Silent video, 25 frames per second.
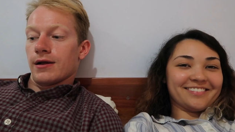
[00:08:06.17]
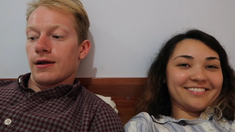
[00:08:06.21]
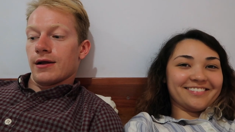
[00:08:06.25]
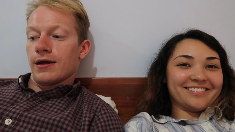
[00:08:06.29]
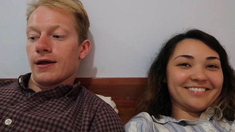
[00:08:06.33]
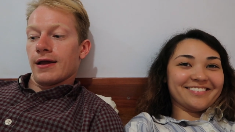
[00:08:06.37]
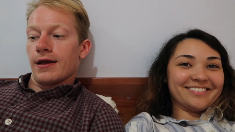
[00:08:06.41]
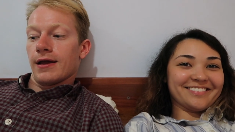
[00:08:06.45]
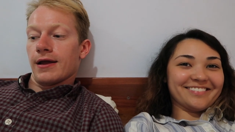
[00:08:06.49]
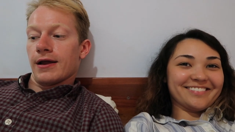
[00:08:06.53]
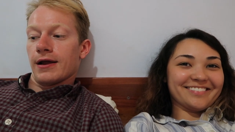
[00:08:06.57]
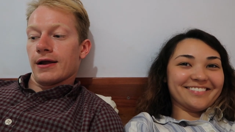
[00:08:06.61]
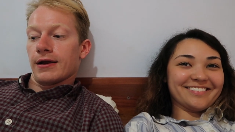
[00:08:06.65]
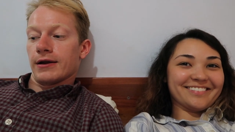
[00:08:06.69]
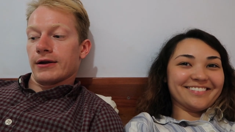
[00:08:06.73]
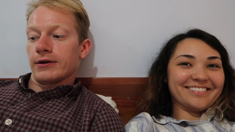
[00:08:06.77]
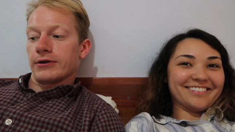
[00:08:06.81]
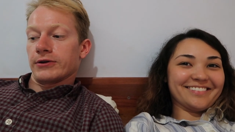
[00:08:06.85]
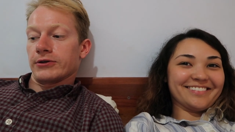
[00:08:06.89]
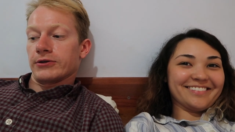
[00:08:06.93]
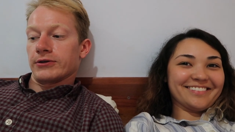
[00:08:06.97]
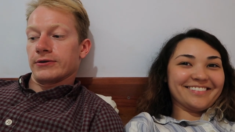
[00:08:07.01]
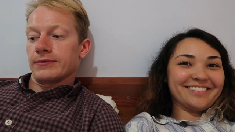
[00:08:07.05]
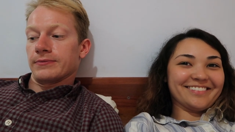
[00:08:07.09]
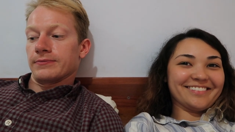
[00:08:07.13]

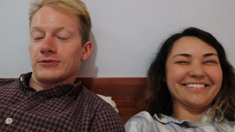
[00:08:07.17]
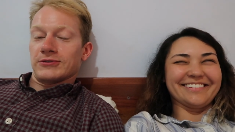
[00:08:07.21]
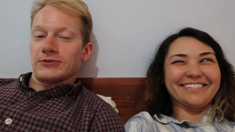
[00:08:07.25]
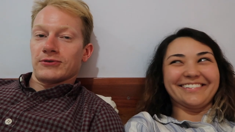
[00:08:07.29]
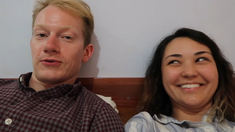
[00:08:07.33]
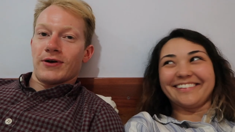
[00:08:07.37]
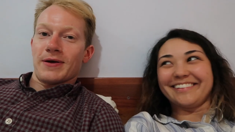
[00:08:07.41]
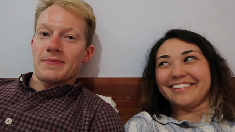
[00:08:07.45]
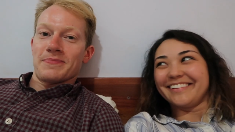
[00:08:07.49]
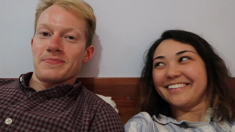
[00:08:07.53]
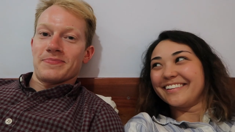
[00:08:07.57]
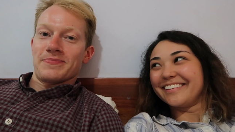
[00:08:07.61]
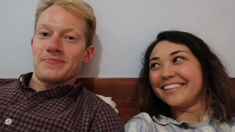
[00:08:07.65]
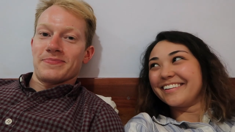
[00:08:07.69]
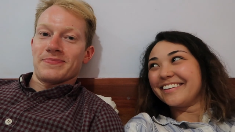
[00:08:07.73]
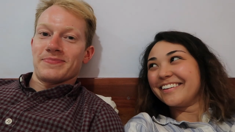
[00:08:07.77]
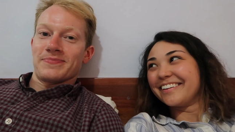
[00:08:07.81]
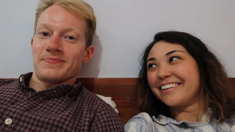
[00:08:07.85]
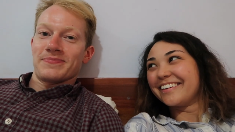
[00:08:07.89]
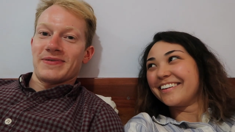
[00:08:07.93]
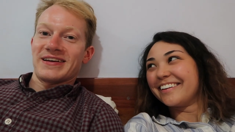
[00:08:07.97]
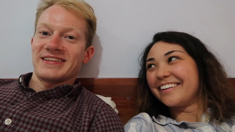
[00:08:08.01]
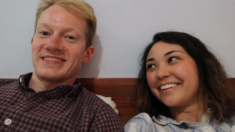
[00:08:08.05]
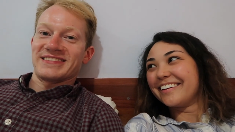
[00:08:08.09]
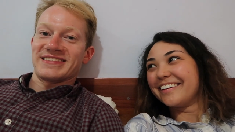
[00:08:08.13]
Speaker 1: And so I
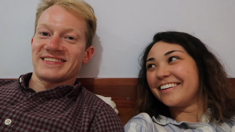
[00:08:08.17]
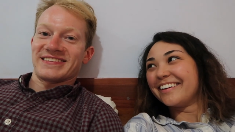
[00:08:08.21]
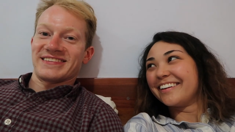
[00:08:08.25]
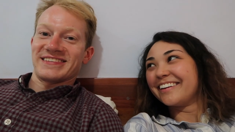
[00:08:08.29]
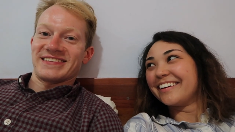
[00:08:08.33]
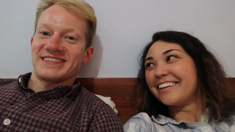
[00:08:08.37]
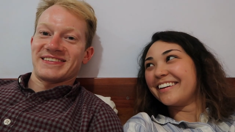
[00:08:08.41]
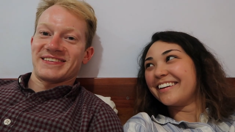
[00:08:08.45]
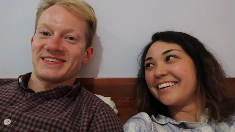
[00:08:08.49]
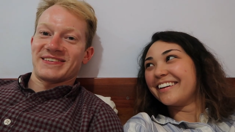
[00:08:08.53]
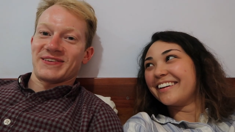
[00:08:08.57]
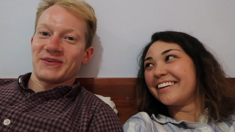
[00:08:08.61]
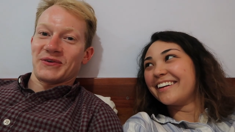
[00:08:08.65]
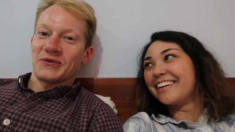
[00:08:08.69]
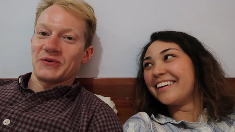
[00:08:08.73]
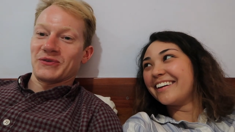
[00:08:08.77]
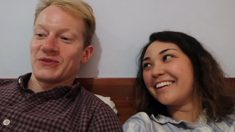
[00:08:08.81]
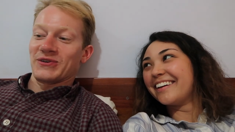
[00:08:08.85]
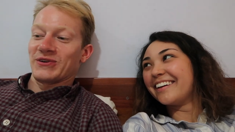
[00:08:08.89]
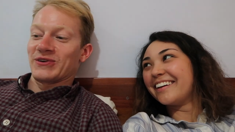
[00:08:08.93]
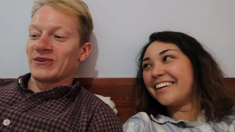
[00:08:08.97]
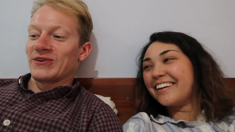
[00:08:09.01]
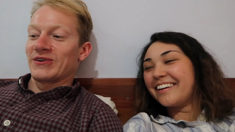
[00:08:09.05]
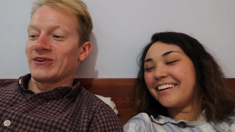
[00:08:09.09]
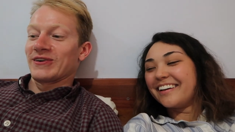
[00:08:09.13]
basically
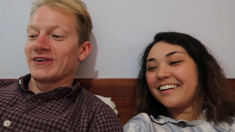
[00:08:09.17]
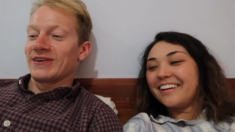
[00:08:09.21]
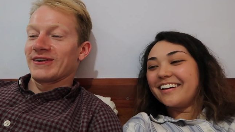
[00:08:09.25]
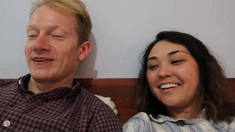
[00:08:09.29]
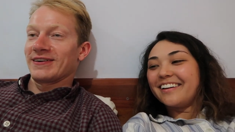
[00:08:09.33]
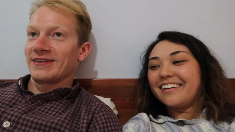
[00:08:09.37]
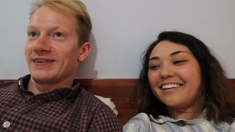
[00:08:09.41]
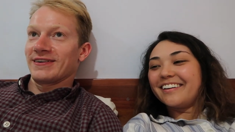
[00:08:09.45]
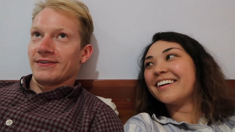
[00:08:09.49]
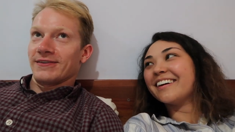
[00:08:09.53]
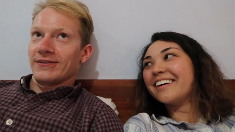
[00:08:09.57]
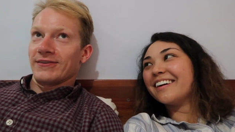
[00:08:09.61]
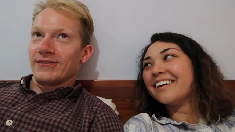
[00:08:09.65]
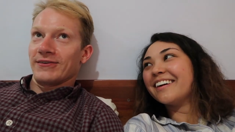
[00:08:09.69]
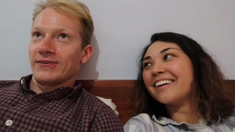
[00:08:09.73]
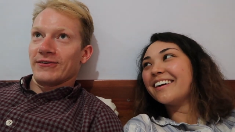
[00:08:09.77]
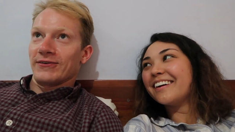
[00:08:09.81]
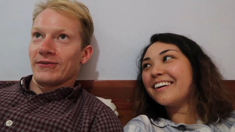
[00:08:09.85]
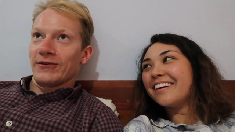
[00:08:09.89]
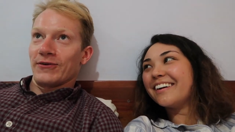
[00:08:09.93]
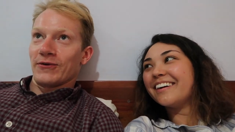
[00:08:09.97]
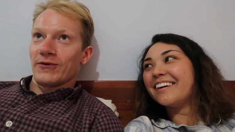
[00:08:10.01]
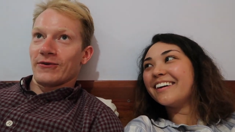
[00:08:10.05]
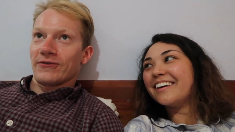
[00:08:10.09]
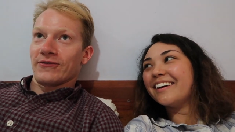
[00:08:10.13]
told her,
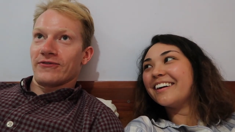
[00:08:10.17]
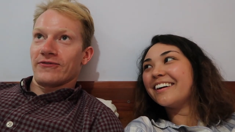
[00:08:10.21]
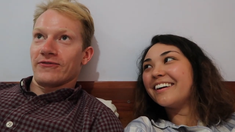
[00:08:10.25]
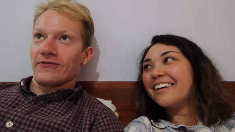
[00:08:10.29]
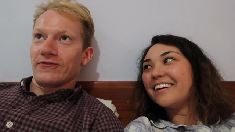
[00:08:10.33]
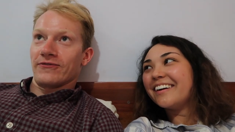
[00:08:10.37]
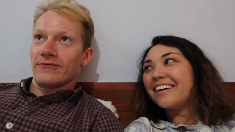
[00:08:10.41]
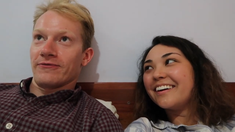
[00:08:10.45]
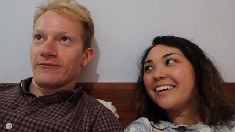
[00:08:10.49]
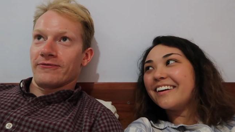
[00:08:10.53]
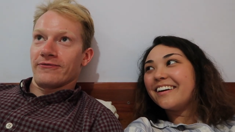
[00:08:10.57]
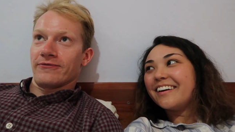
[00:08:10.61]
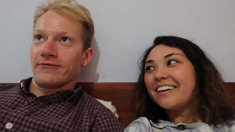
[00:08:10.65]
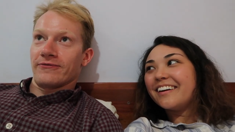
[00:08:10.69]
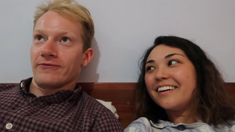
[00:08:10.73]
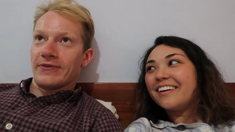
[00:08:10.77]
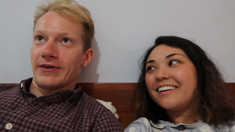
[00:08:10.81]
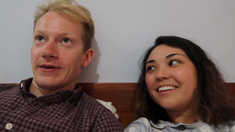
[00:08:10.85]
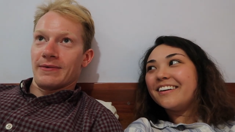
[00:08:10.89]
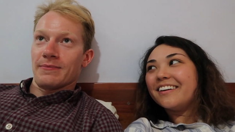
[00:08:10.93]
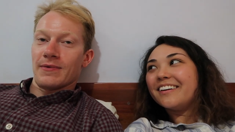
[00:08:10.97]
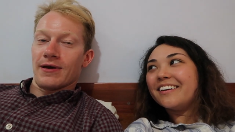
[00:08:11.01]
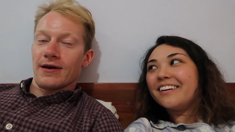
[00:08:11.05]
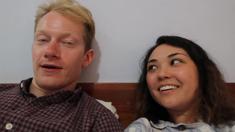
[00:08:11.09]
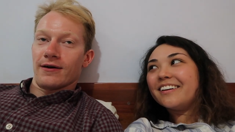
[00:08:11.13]
your
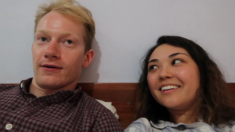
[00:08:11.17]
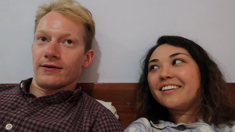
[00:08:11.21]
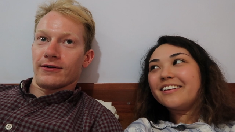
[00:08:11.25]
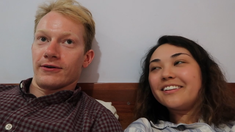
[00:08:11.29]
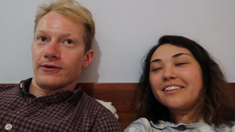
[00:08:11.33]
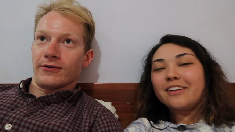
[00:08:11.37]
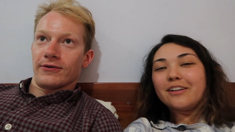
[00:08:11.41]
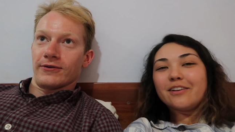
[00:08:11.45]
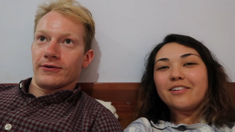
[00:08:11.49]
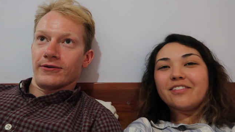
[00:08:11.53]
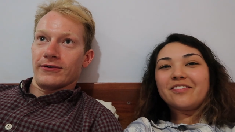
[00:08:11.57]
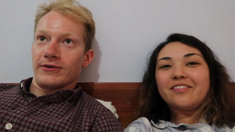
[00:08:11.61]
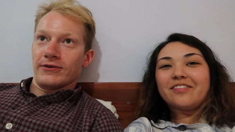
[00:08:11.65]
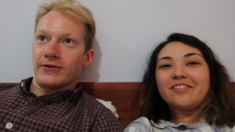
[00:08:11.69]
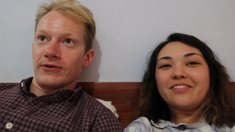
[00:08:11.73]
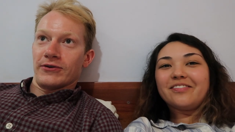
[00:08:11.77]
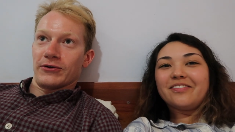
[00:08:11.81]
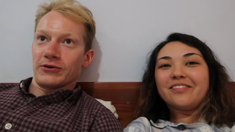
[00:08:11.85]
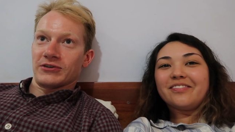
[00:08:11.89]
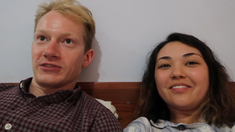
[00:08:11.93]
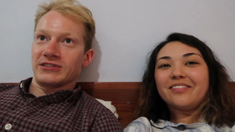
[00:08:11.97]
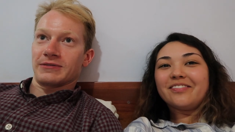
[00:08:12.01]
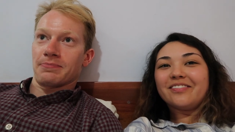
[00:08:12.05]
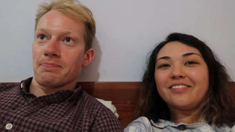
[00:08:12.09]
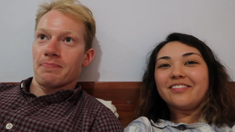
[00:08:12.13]
female, your
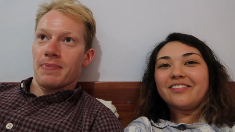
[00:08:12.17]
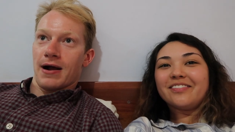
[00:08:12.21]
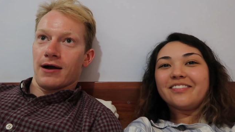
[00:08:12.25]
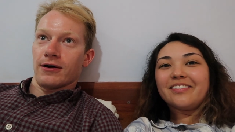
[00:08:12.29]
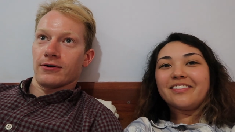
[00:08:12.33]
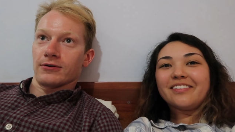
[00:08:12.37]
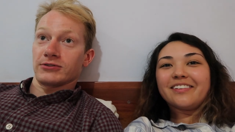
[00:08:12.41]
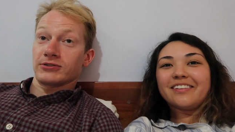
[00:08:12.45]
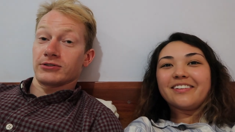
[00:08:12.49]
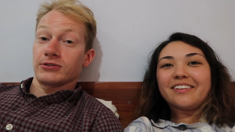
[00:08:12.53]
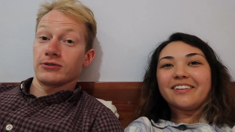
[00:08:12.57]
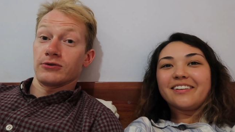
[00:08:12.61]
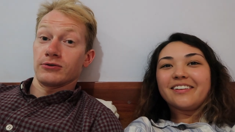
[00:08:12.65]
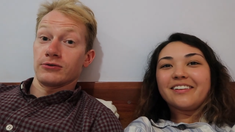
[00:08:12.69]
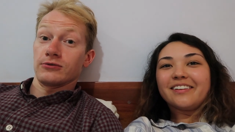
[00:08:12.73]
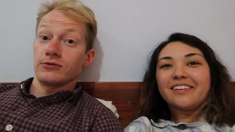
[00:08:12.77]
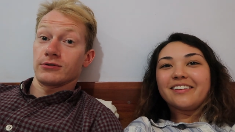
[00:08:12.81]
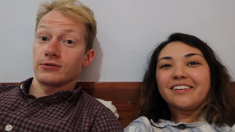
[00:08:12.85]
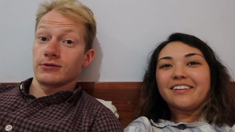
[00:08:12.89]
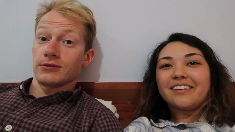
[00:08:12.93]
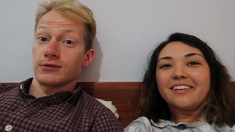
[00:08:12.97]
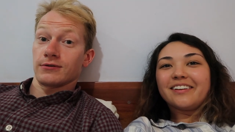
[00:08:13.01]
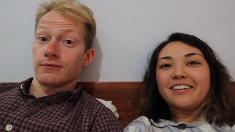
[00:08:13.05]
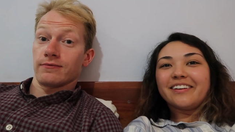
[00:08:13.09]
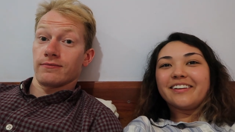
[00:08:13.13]
your spouse, who's